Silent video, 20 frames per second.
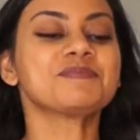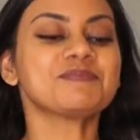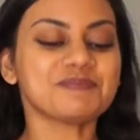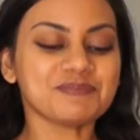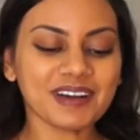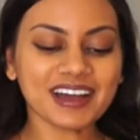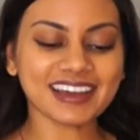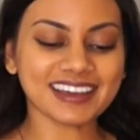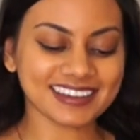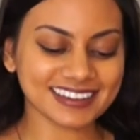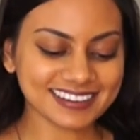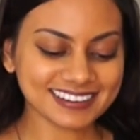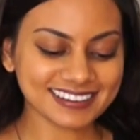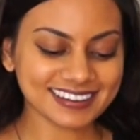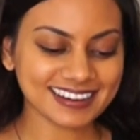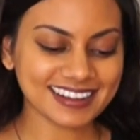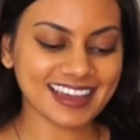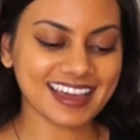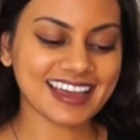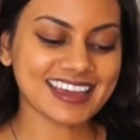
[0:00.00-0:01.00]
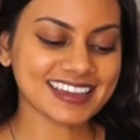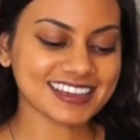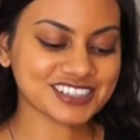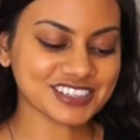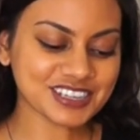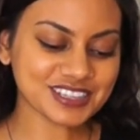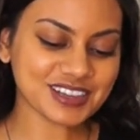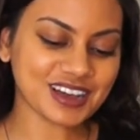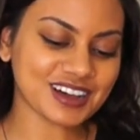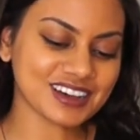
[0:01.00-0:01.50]
But
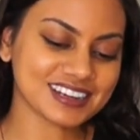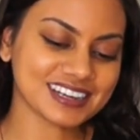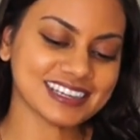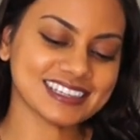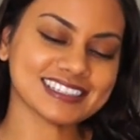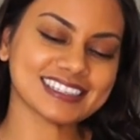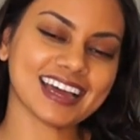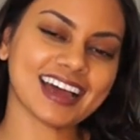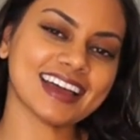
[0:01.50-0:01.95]
during the holidays,